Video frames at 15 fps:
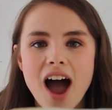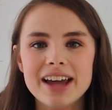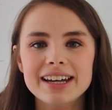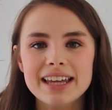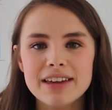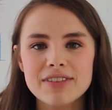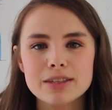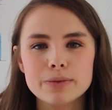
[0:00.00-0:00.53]

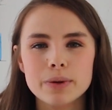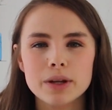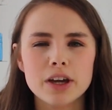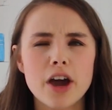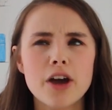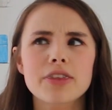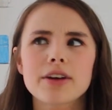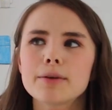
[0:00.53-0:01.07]
I'd give this one a
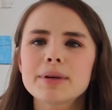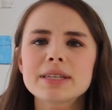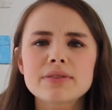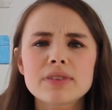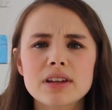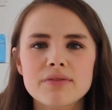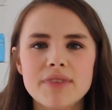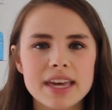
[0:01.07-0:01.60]
go. They're a
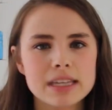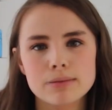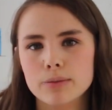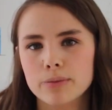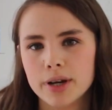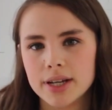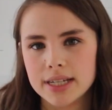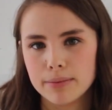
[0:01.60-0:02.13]
bit of an
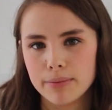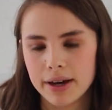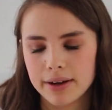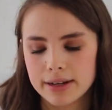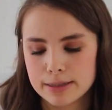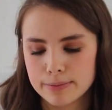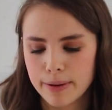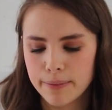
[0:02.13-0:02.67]
investment, protein
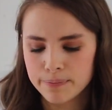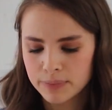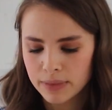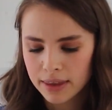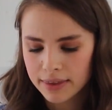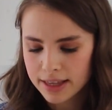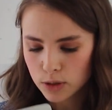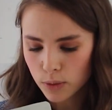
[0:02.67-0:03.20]
powders, but
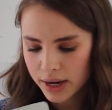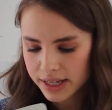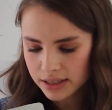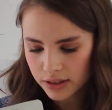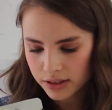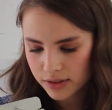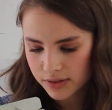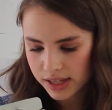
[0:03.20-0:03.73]
there's
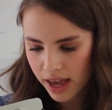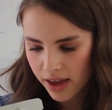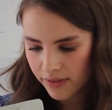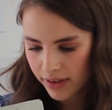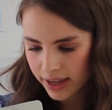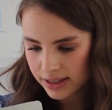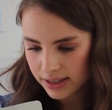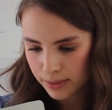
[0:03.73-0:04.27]
quite a lot of
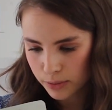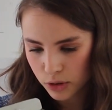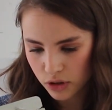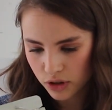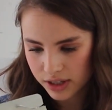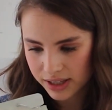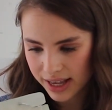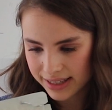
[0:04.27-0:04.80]
servings. I'm
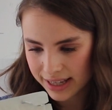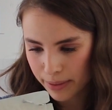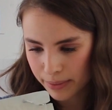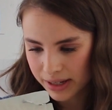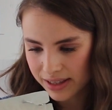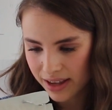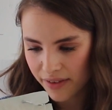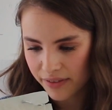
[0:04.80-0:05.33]
not sure it says
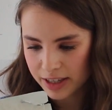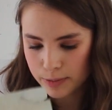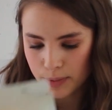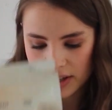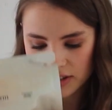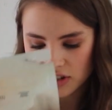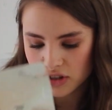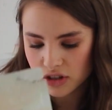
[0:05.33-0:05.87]
how many servings,
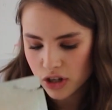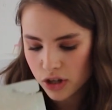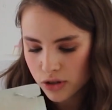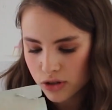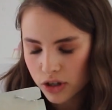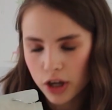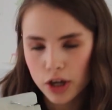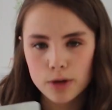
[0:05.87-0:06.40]
but it's just
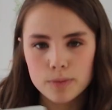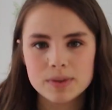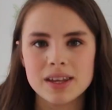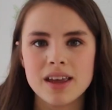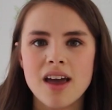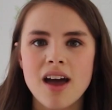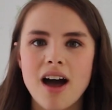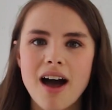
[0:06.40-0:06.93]
2
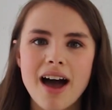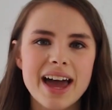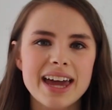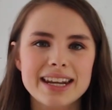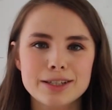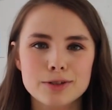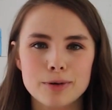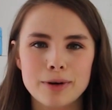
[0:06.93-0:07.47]
scoops. I
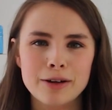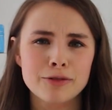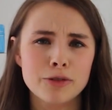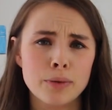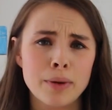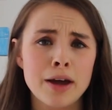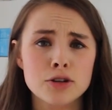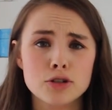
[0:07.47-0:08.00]
add it to
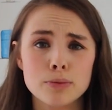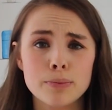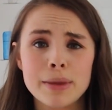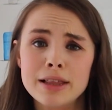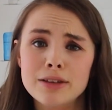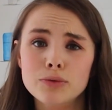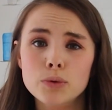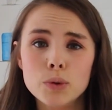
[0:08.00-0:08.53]
around 300
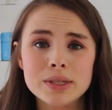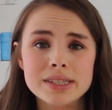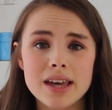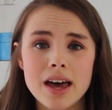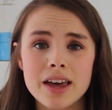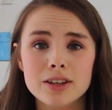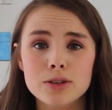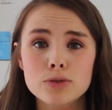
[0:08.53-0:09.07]
ml of
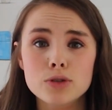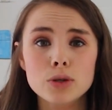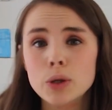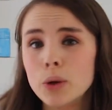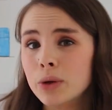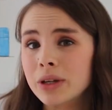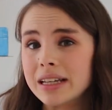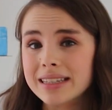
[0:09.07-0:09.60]
water. You do
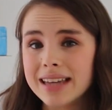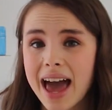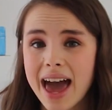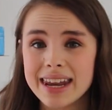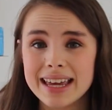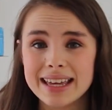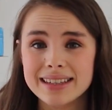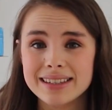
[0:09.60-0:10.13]
not need to
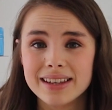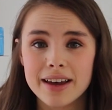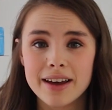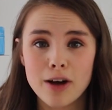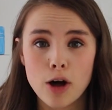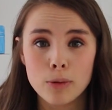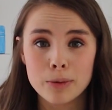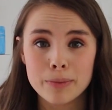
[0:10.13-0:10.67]
add it into
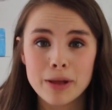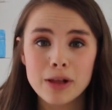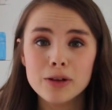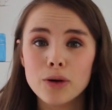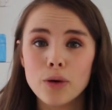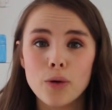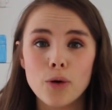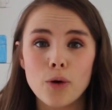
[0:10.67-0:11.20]
almond
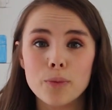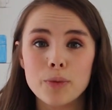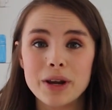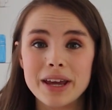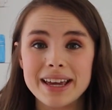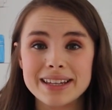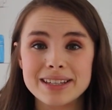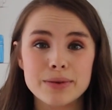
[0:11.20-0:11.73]
milk or
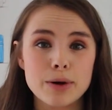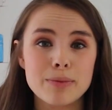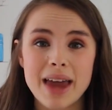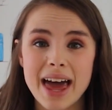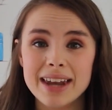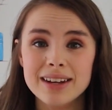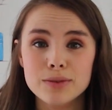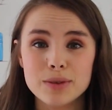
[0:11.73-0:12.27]
put it into a
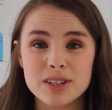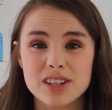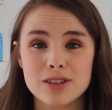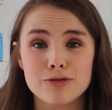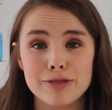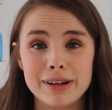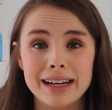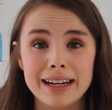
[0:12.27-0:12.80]
blend, which
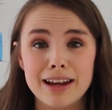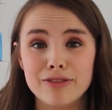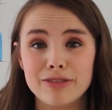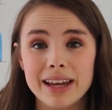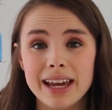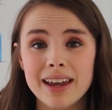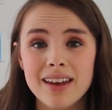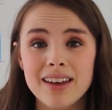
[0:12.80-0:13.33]
is really
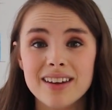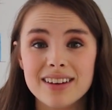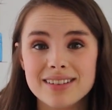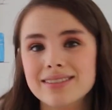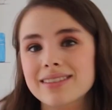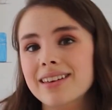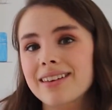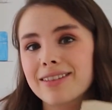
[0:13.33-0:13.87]
lovely
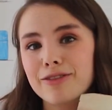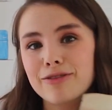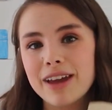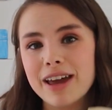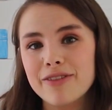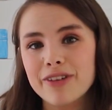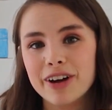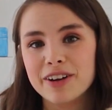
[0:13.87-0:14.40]
because the
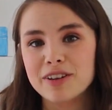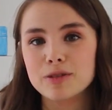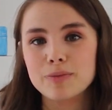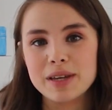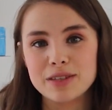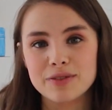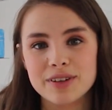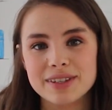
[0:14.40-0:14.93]
flavour kind of
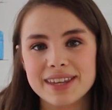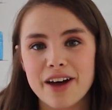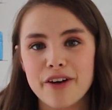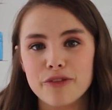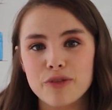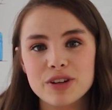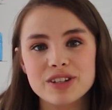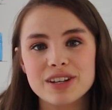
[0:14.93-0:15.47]
speaks for
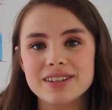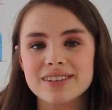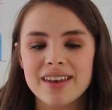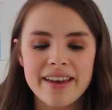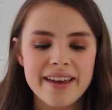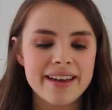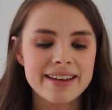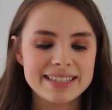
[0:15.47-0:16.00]
itself, which is
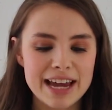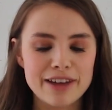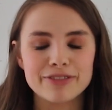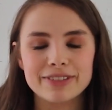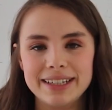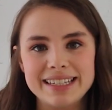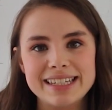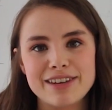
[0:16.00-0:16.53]

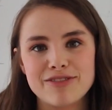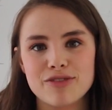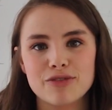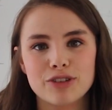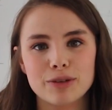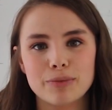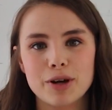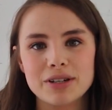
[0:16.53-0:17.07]
definitely
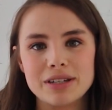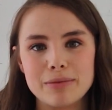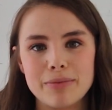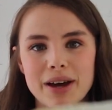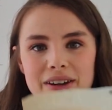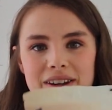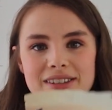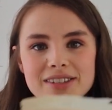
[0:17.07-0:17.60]
different for a protein
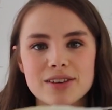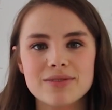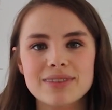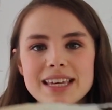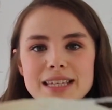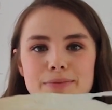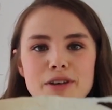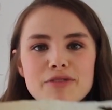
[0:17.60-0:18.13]
powder. So
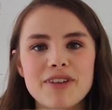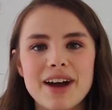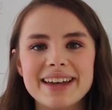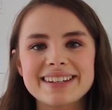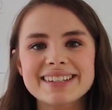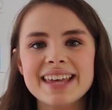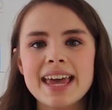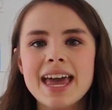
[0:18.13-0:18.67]
this, my
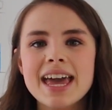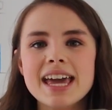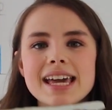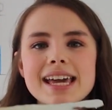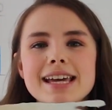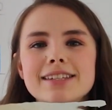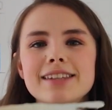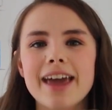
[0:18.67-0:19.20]
friends,
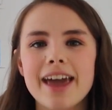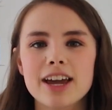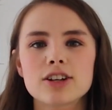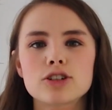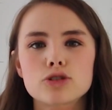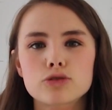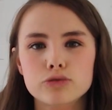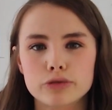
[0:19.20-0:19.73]
is
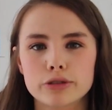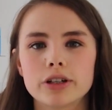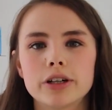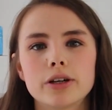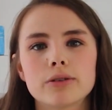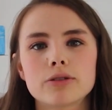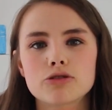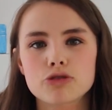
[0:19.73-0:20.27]
a
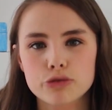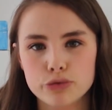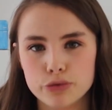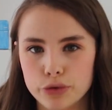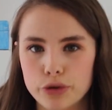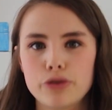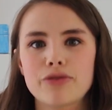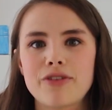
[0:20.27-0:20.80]
true
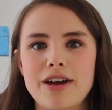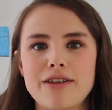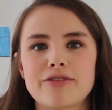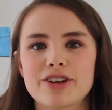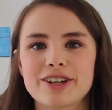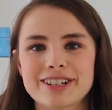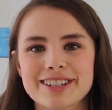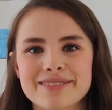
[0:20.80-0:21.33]

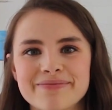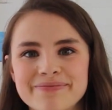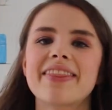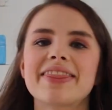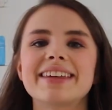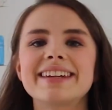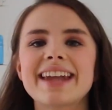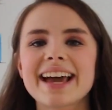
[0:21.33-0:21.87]
favourite.
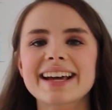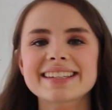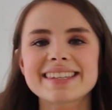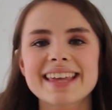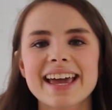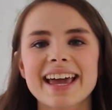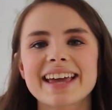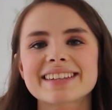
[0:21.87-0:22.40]
The
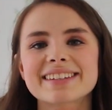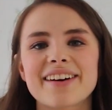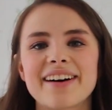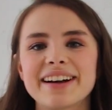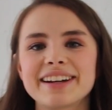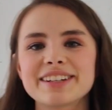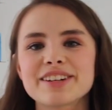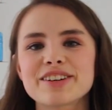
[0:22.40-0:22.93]
next thing is
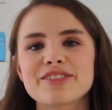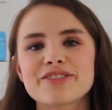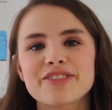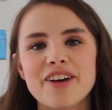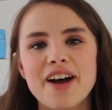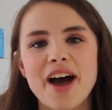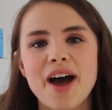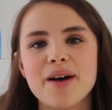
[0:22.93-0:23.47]
kind
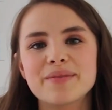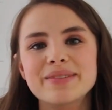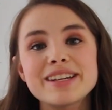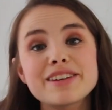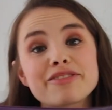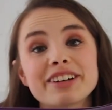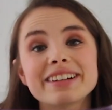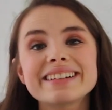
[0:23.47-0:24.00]
of
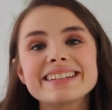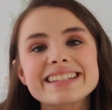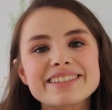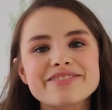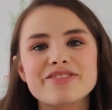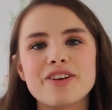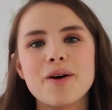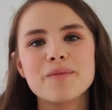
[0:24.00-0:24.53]
different
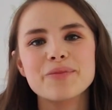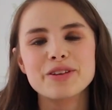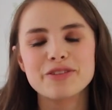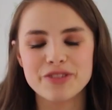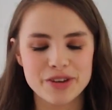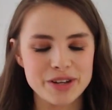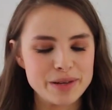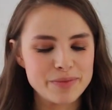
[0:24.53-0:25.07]
from the
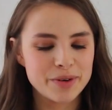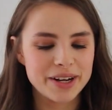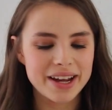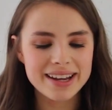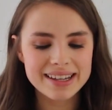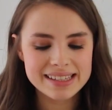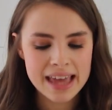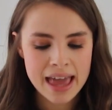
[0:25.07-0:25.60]
foodie
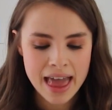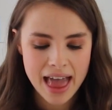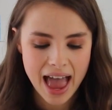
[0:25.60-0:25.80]
products.